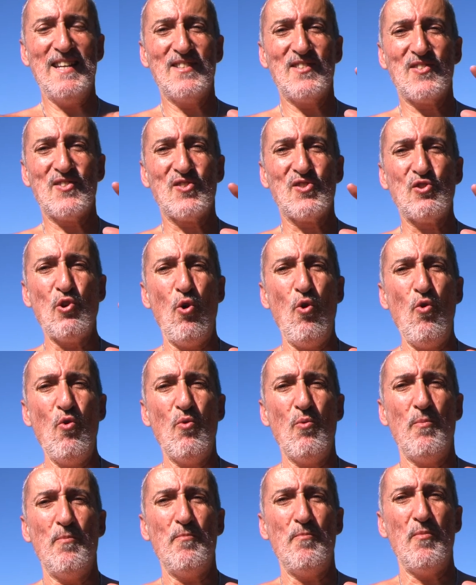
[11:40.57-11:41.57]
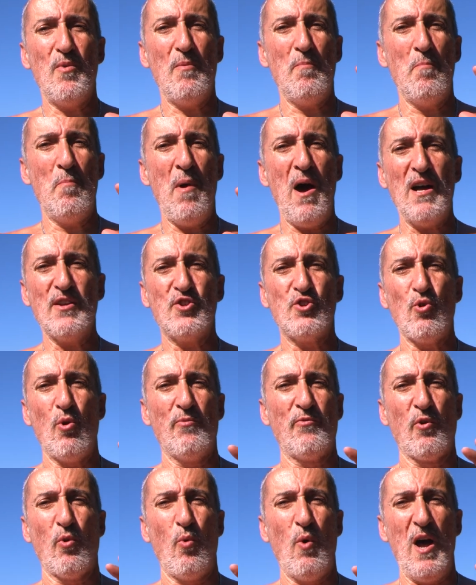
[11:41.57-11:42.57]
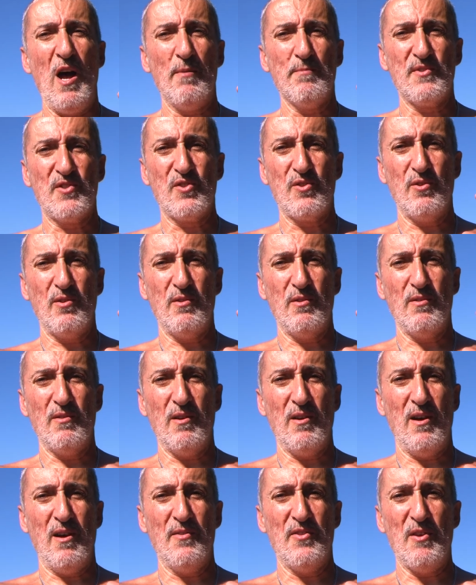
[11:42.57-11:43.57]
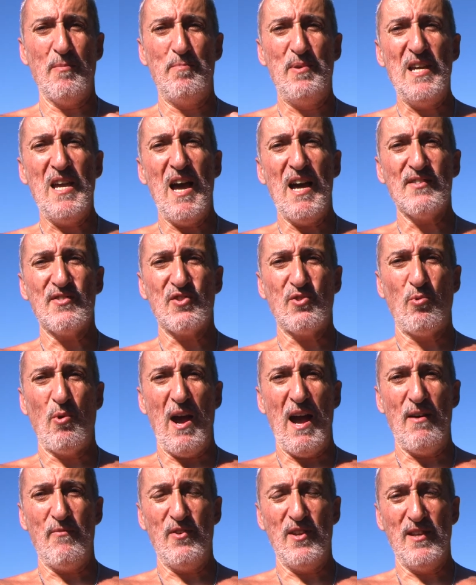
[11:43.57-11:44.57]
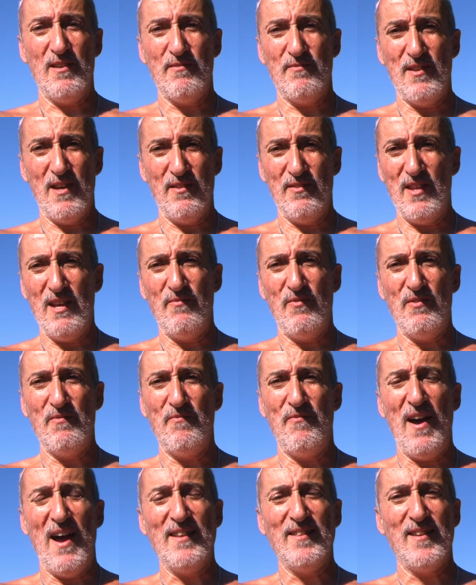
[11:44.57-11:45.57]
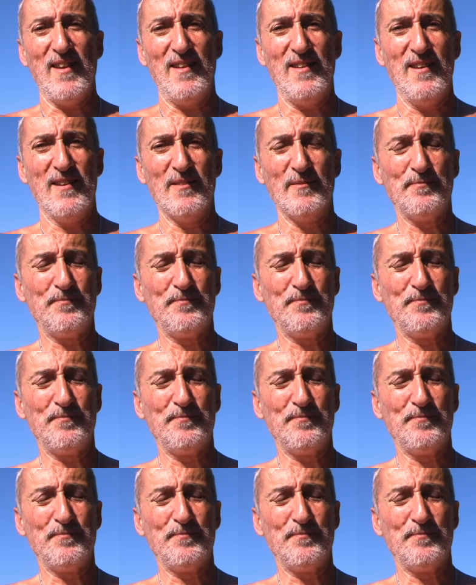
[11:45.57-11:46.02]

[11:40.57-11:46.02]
so much overwhelms the BS gravity that they've invented